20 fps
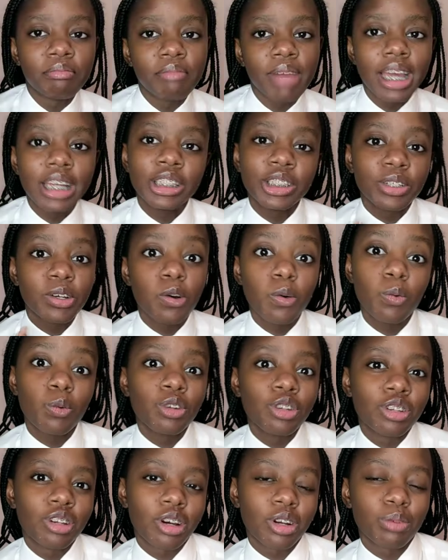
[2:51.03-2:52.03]
My school
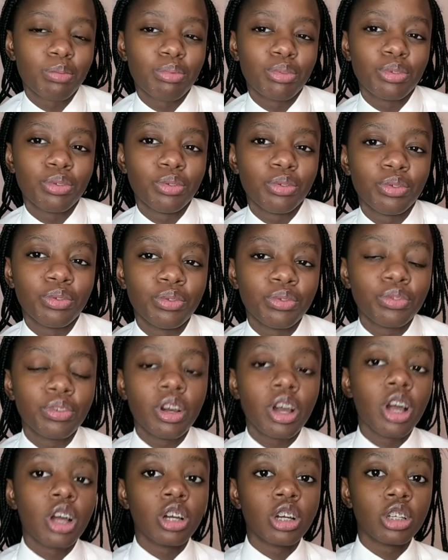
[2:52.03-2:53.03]
would not approve.
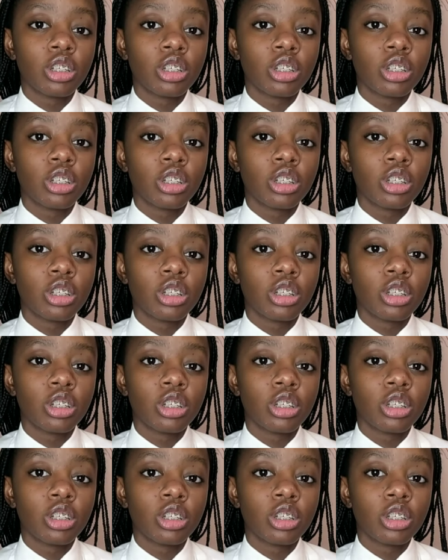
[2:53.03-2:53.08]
